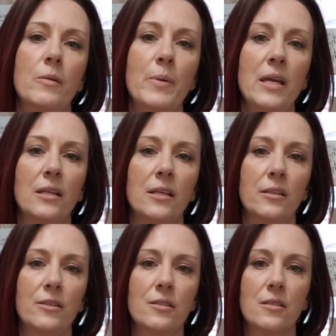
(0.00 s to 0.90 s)
paint
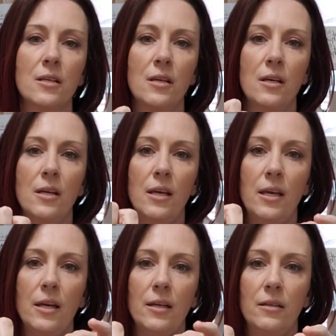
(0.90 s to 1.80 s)
colors,
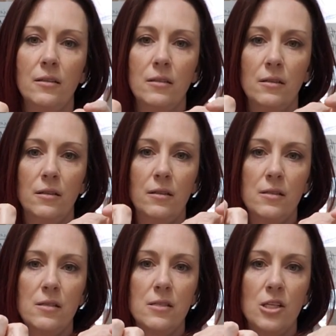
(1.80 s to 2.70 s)
and
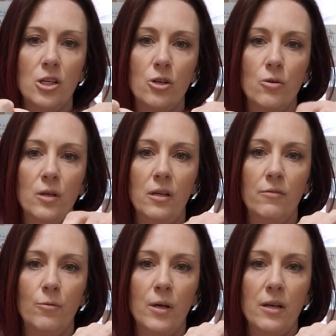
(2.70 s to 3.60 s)
this is our
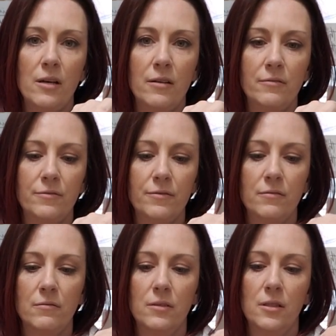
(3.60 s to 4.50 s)
creative way of
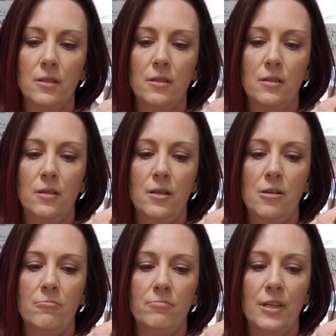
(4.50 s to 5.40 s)

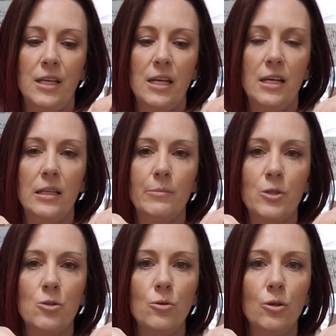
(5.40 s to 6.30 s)
getting them
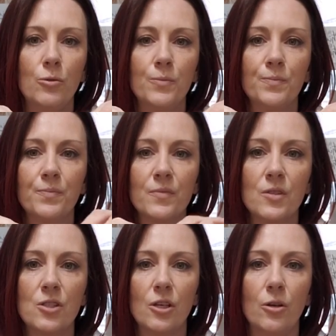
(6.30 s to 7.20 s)
to you.
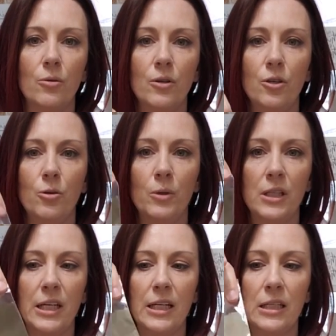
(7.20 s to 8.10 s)
So you will
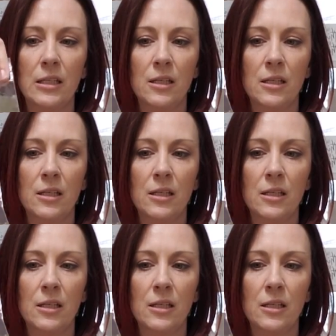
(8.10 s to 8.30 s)
get